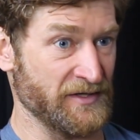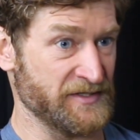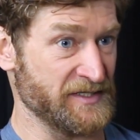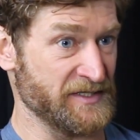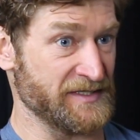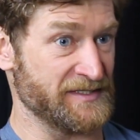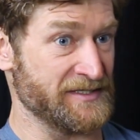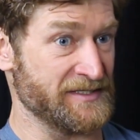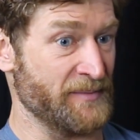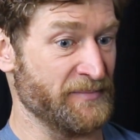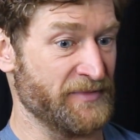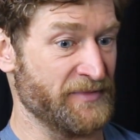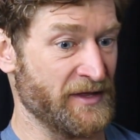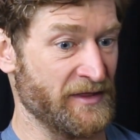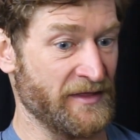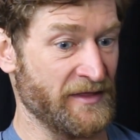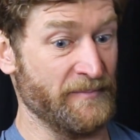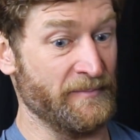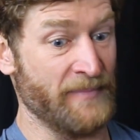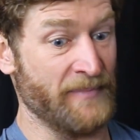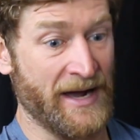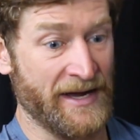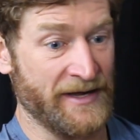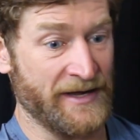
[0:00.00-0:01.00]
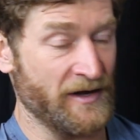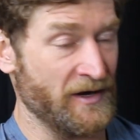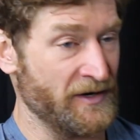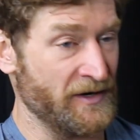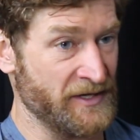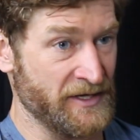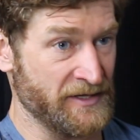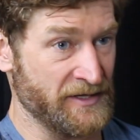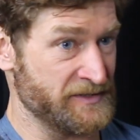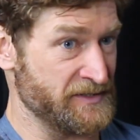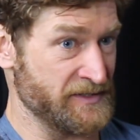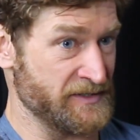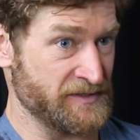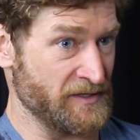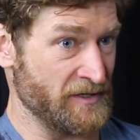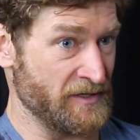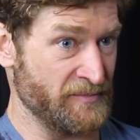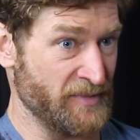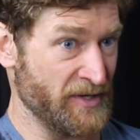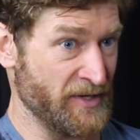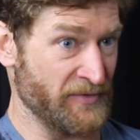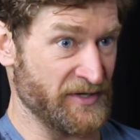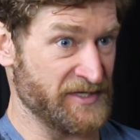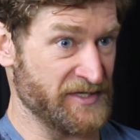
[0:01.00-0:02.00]
Is it something that my audience is going to
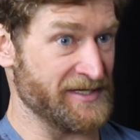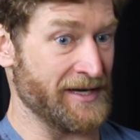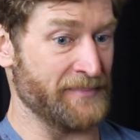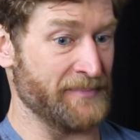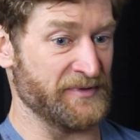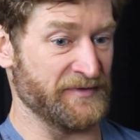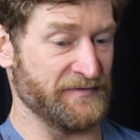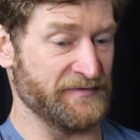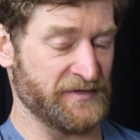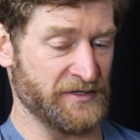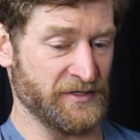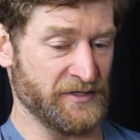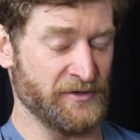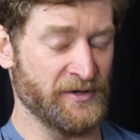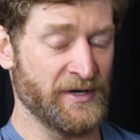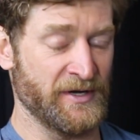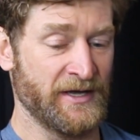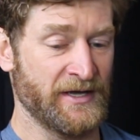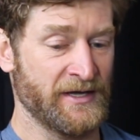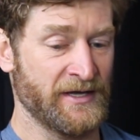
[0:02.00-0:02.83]
be receptive to?